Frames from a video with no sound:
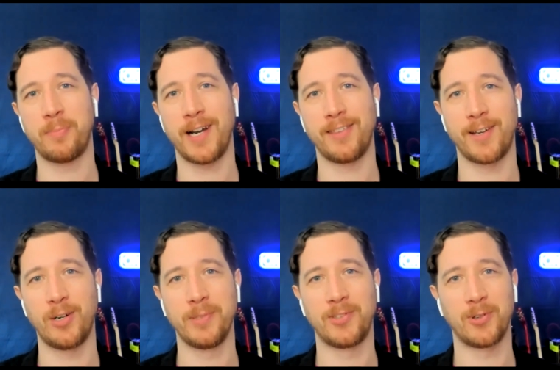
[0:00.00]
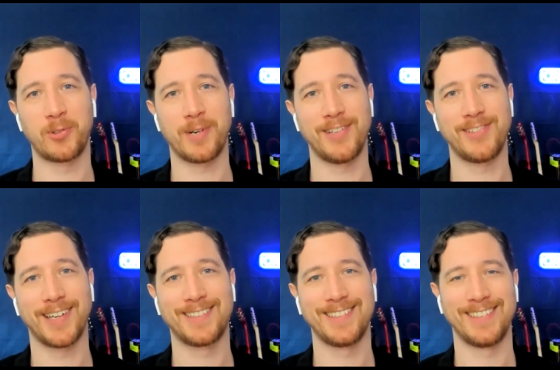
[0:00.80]
for Python open source
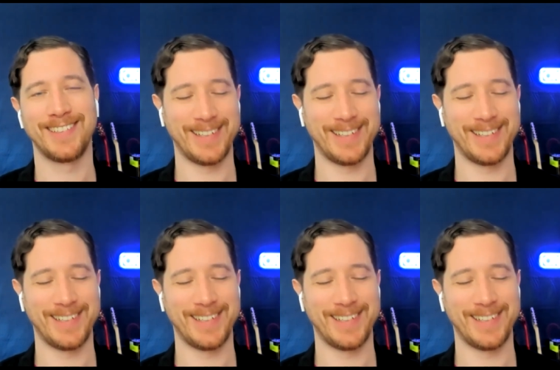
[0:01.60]
projects.